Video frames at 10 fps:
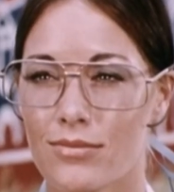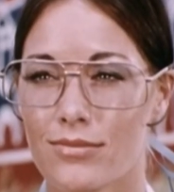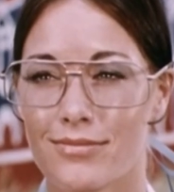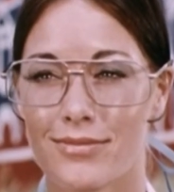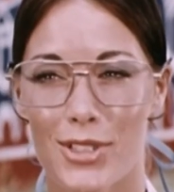
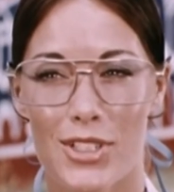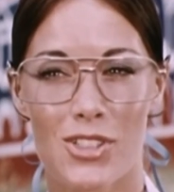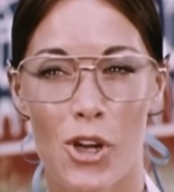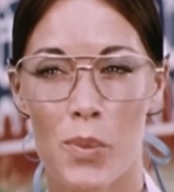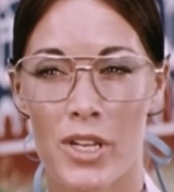Mm, you could
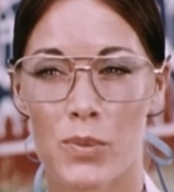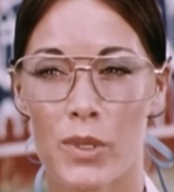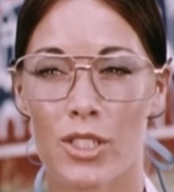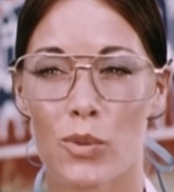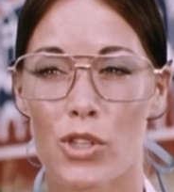start by
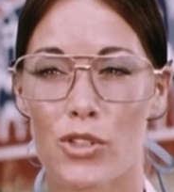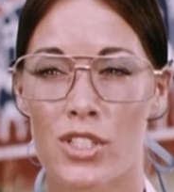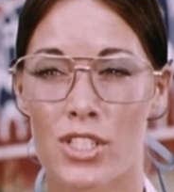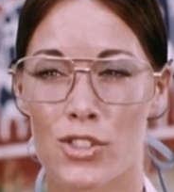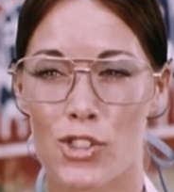speaking with your sister